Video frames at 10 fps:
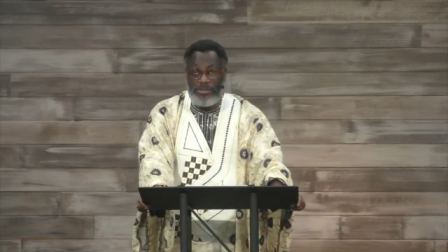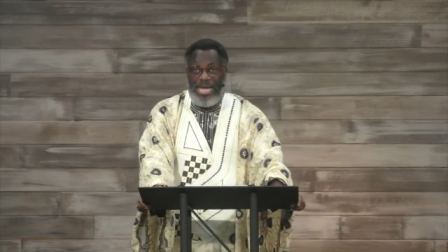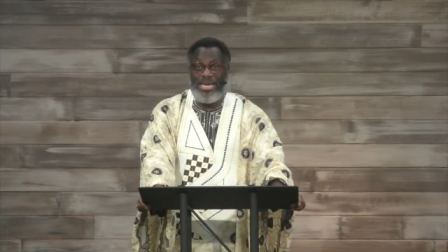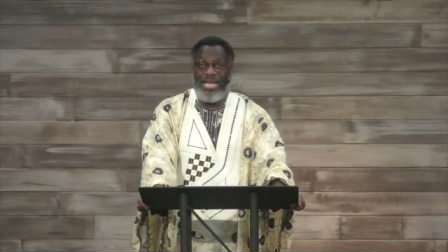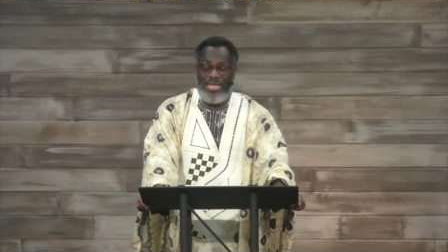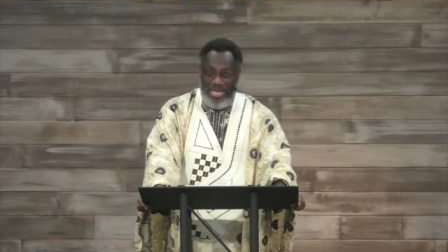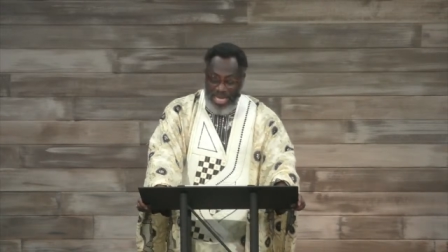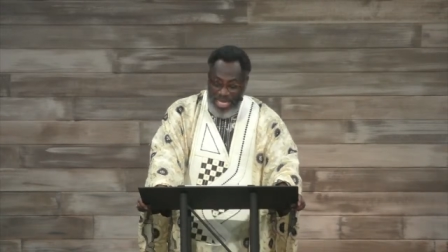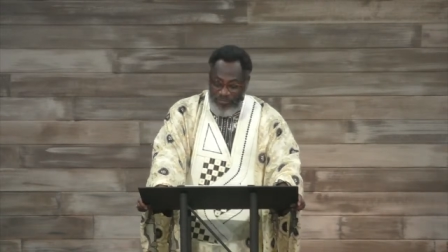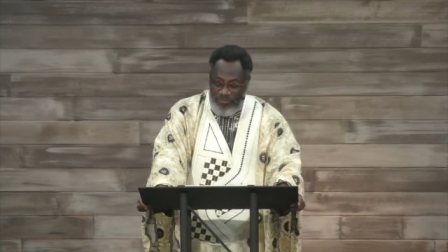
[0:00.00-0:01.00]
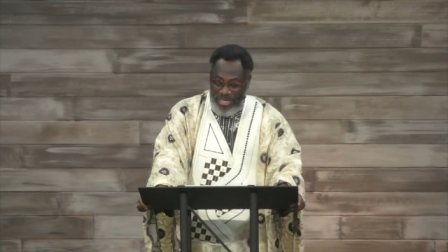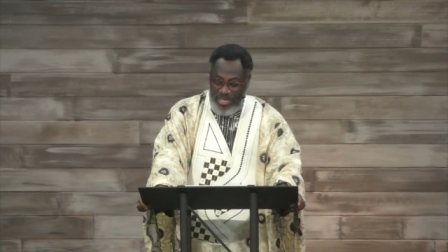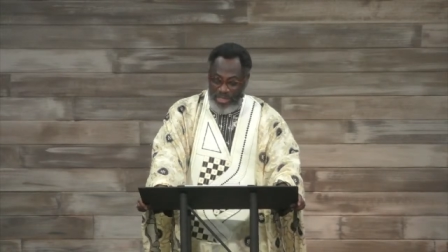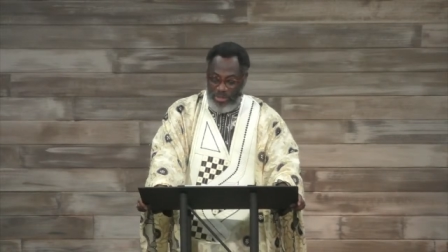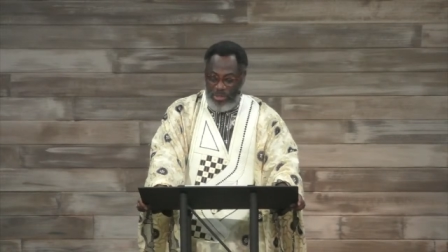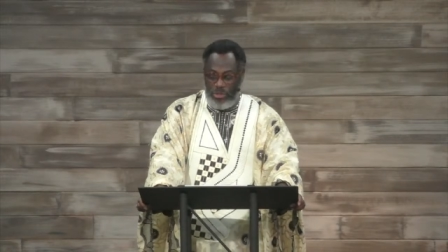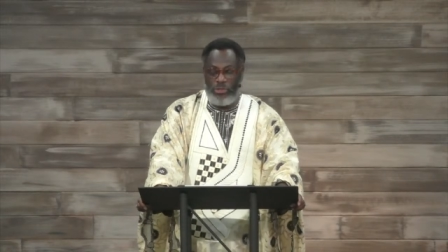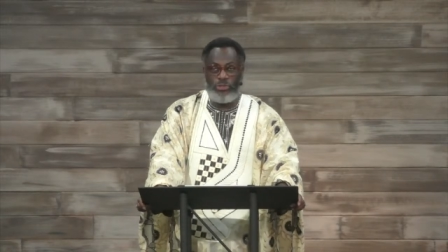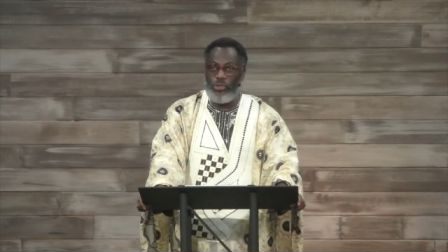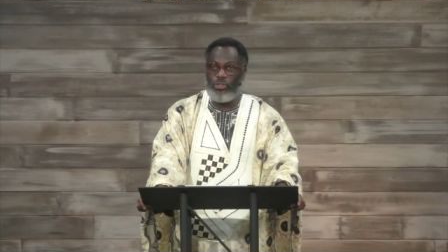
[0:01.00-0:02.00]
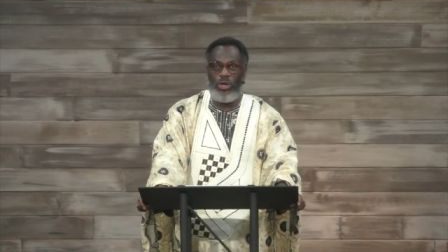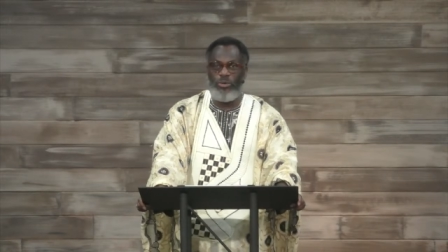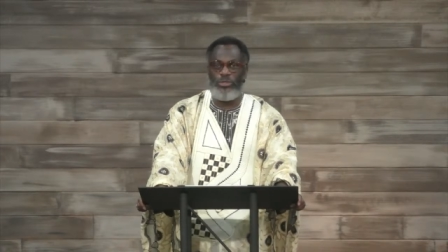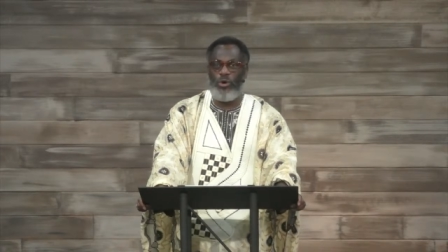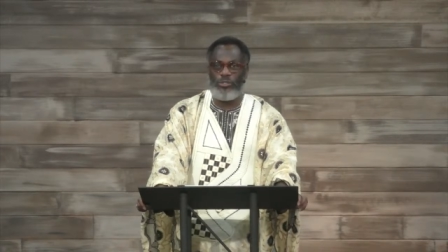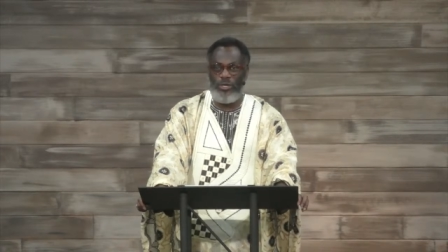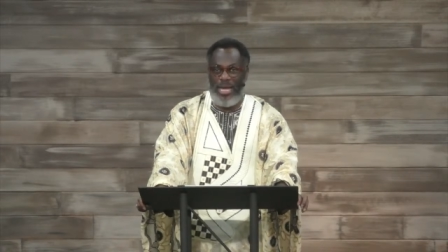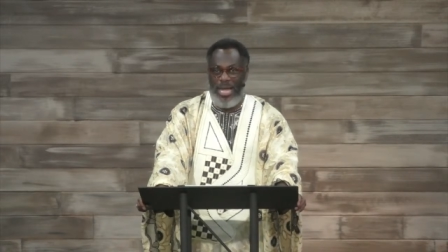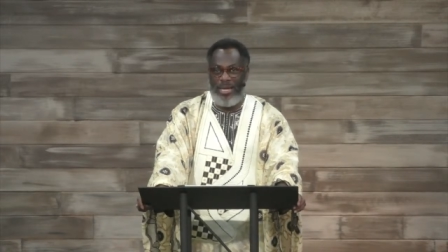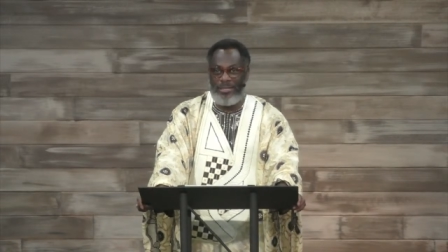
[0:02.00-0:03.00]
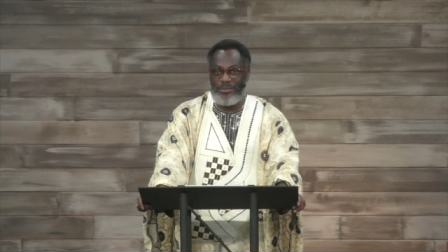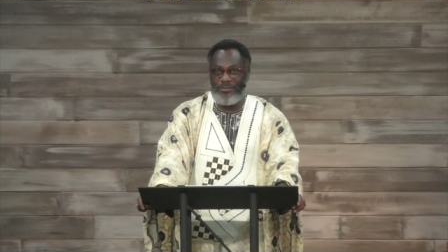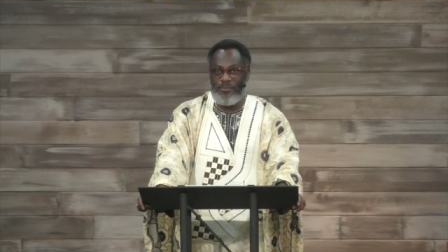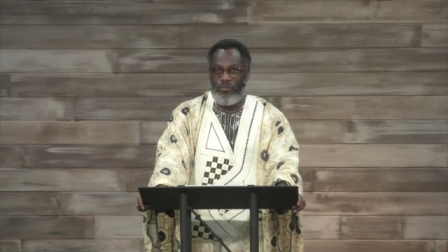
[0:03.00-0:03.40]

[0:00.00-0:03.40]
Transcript: And in the evening, do not withhold your hand.